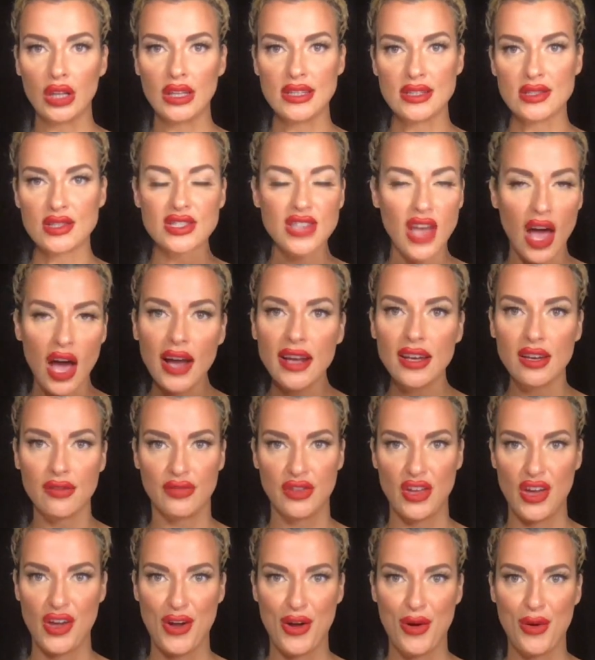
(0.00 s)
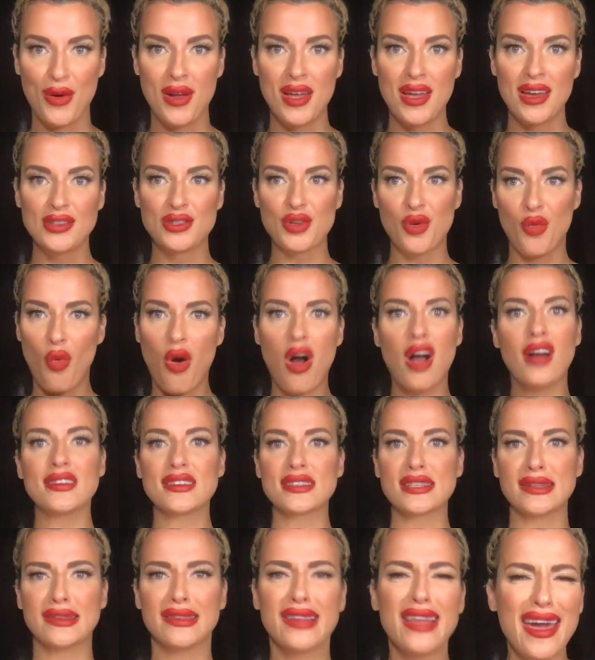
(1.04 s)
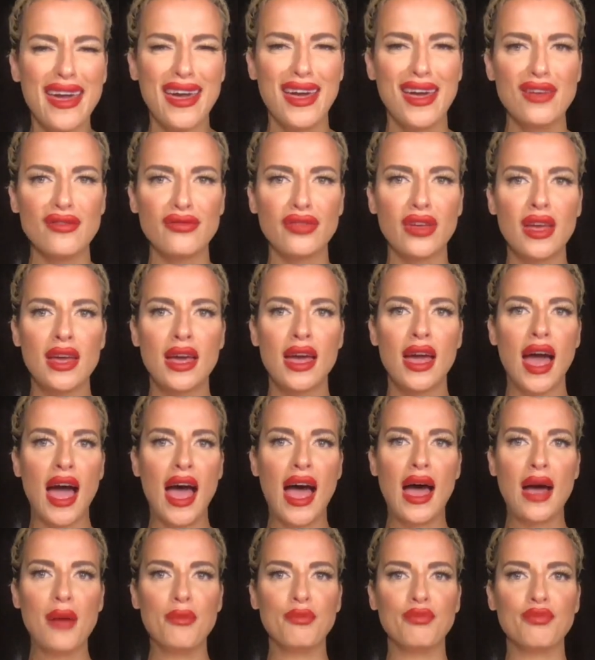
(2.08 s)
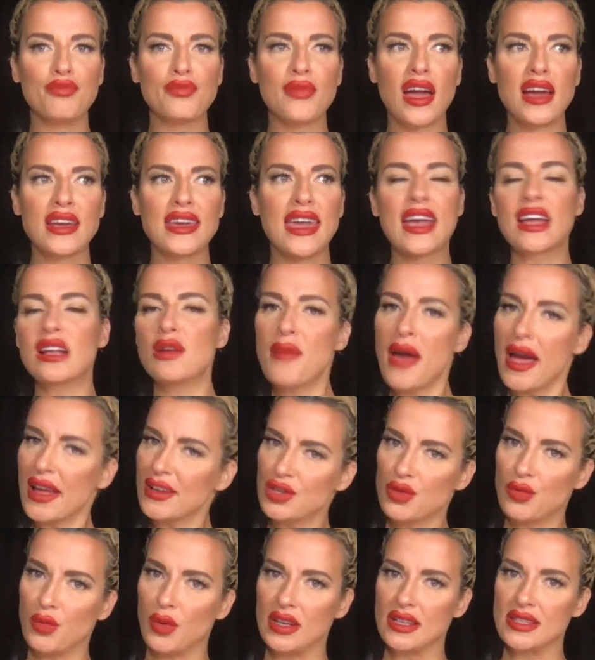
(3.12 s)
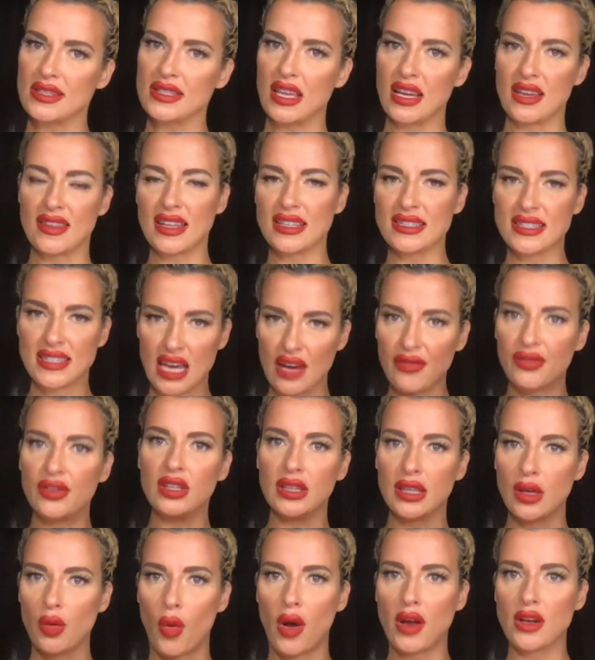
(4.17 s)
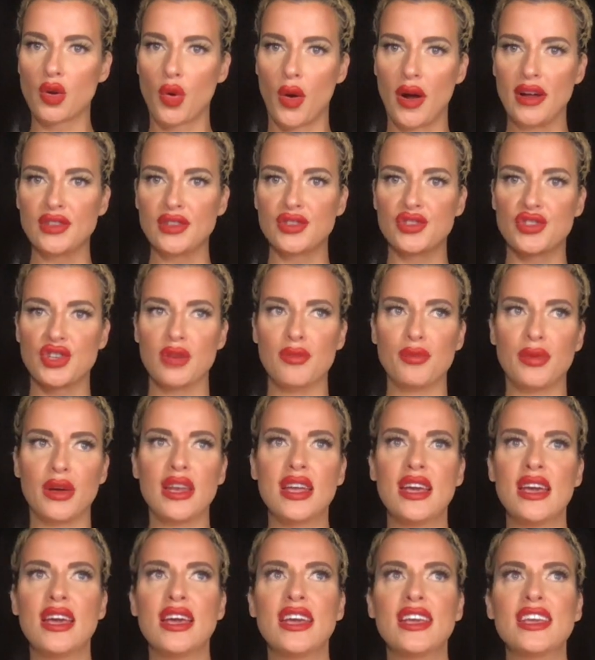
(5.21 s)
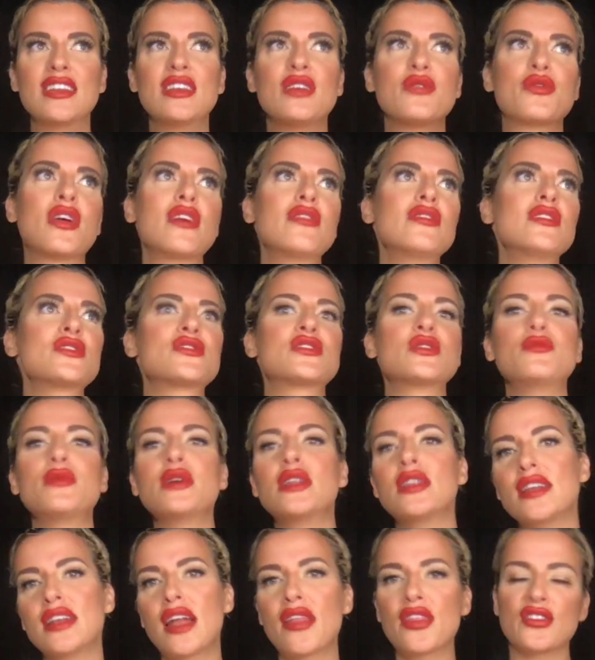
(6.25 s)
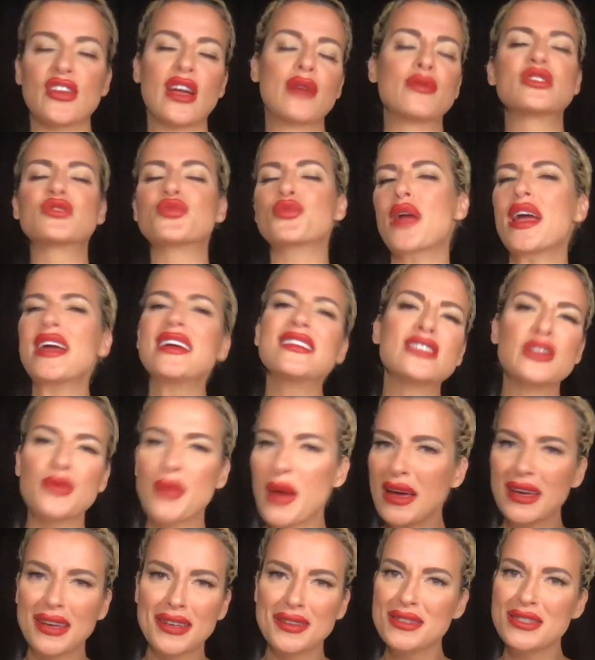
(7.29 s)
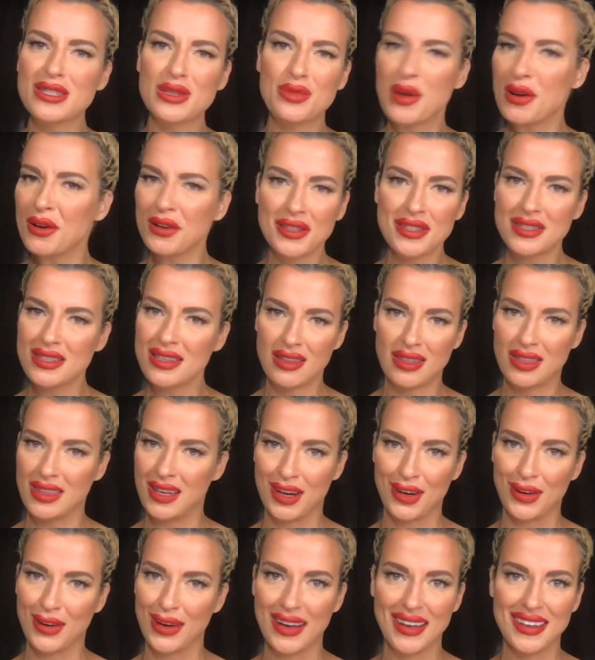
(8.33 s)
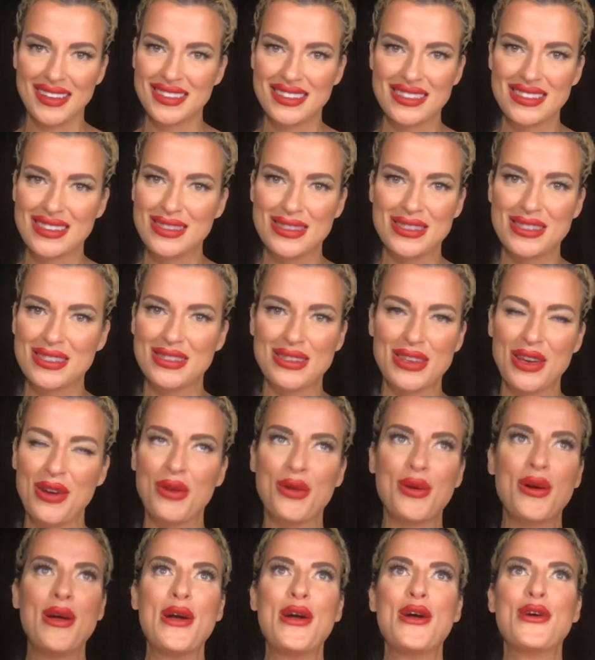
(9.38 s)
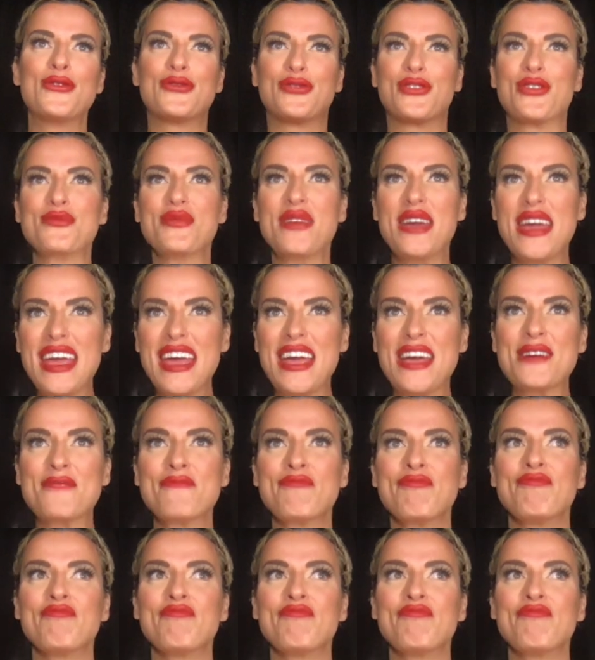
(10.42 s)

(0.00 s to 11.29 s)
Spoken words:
inside of you to want to live. I can't imagine what it's like. That's definitely one question. But, then there's a million others. I was raised by conspiracy theorists. So for me,